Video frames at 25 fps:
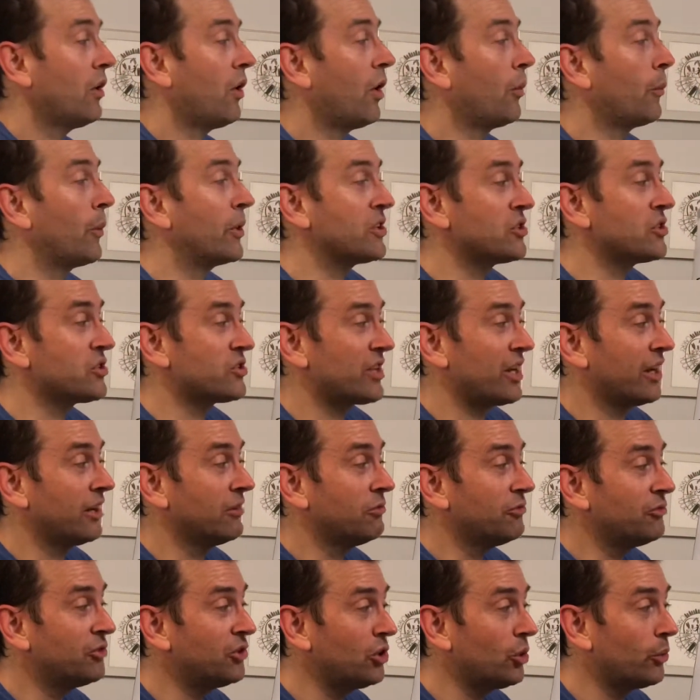or when you're saying
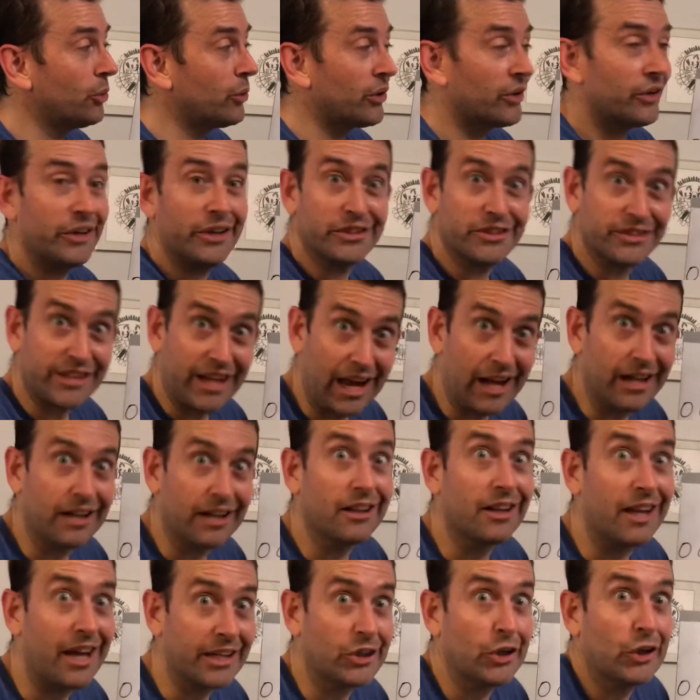fewer, it's kind of
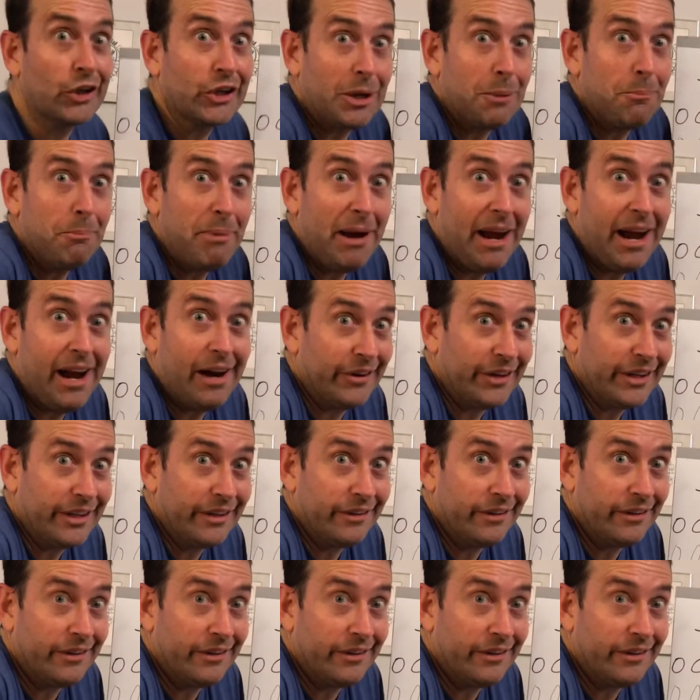like you're comparing.